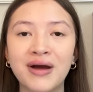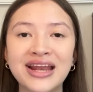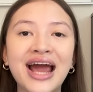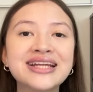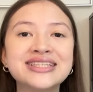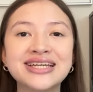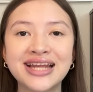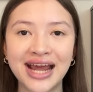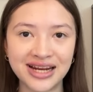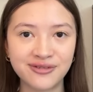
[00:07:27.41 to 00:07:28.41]

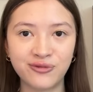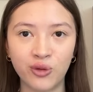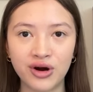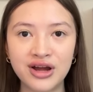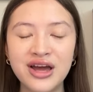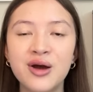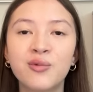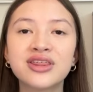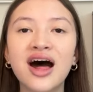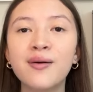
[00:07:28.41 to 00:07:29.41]
1984,
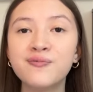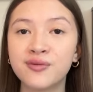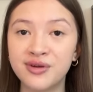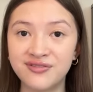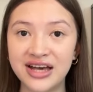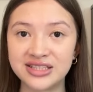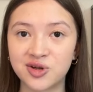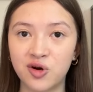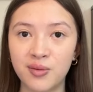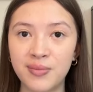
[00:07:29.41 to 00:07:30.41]
with help from
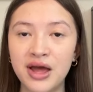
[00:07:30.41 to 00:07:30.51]
Investcorp,